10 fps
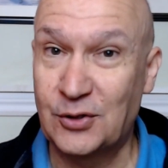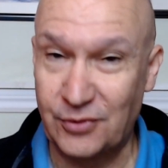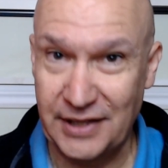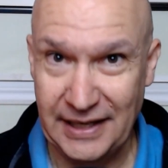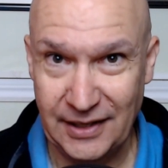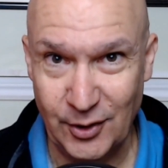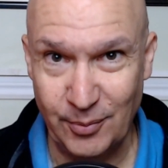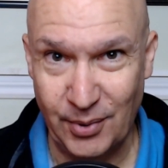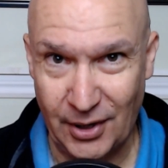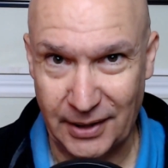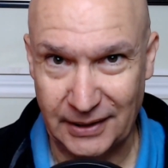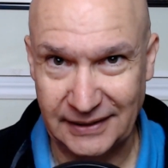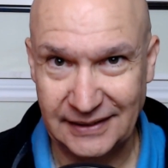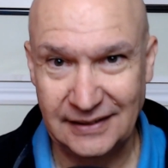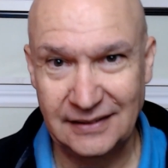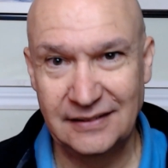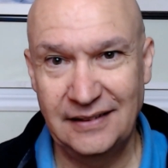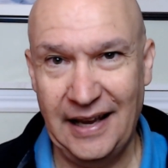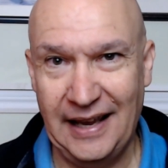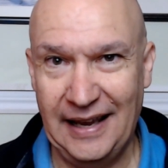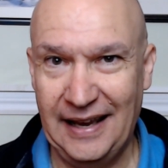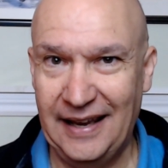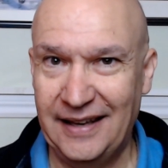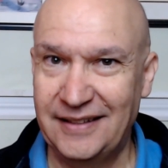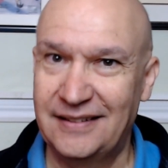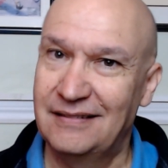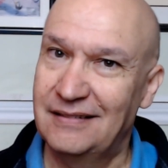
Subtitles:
green in the bottle, and